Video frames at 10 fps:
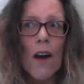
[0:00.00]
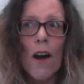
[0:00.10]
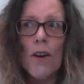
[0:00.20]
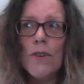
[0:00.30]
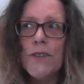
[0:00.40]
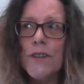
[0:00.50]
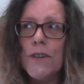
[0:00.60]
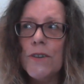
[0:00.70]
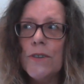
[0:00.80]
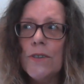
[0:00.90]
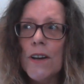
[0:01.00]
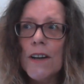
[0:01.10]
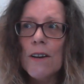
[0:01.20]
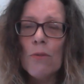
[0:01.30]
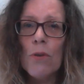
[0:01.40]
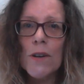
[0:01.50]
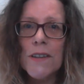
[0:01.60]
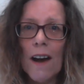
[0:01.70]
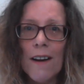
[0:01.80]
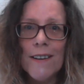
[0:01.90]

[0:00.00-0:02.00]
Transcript: eau de water,